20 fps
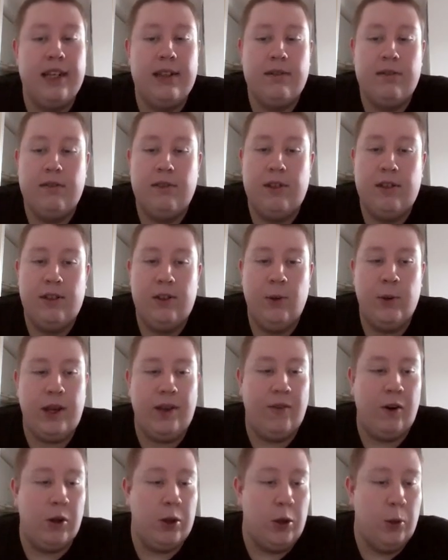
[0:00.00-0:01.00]
yeah,
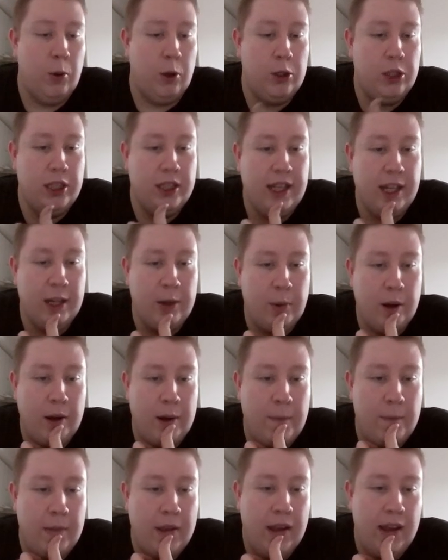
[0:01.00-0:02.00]
looking forward to watching that
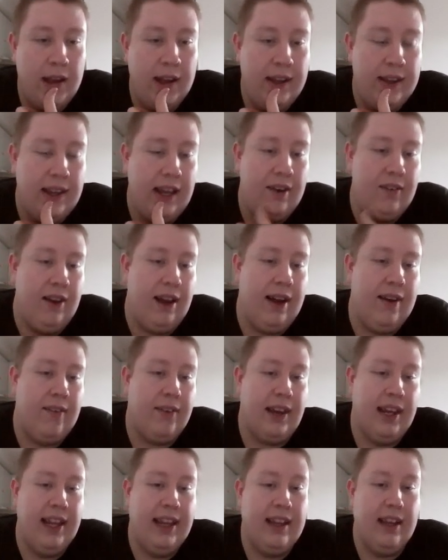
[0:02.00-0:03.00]
one. Then we
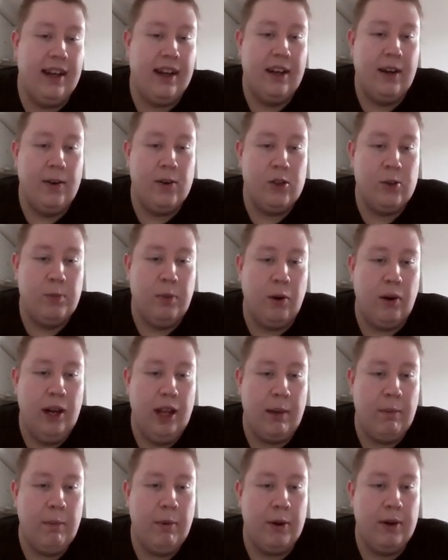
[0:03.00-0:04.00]
have Kitano's
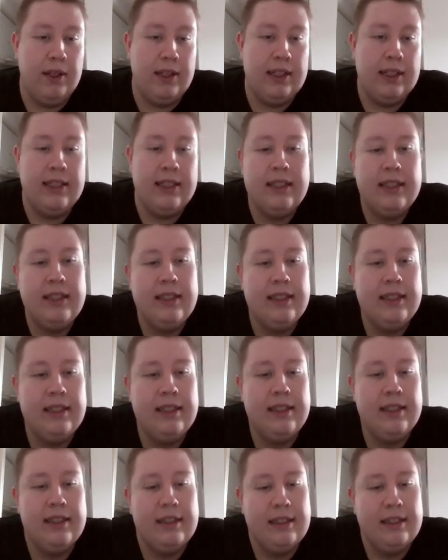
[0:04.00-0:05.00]
Boiling Point.
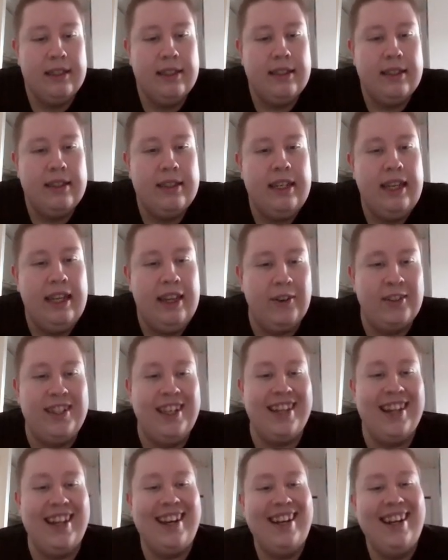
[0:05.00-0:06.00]

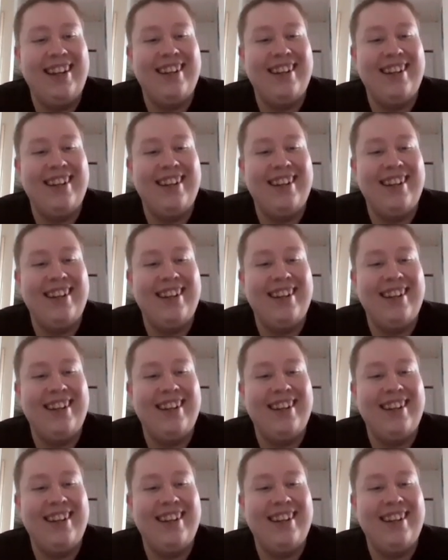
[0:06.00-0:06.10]
Interesting that